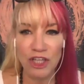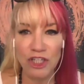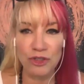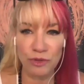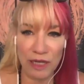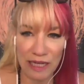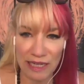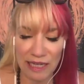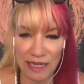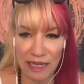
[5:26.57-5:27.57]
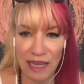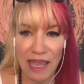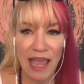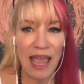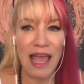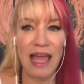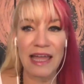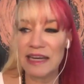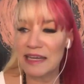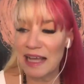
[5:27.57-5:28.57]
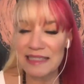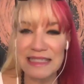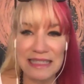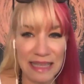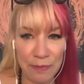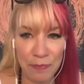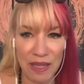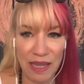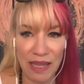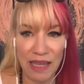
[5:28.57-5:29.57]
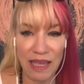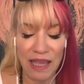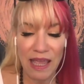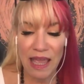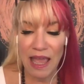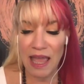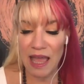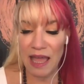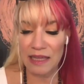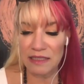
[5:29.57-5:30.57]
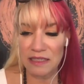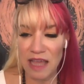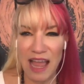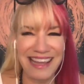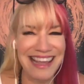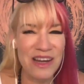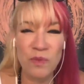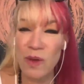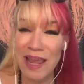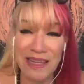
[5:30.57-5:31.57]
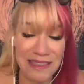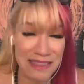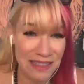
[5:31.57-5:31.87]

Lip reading: drinking and not sleeping. And I gained weight.